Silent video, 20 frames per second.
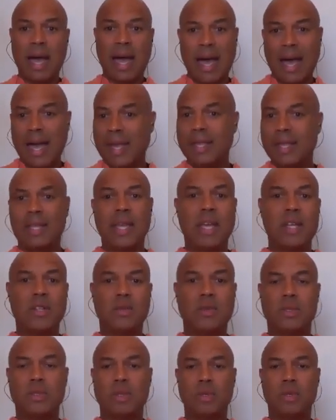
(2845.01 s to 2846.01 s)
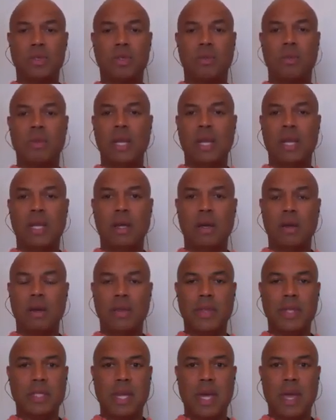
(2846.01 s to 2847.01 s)
I engage with social media
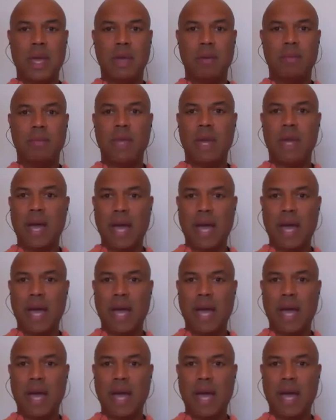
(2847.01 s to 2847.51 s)
all the time.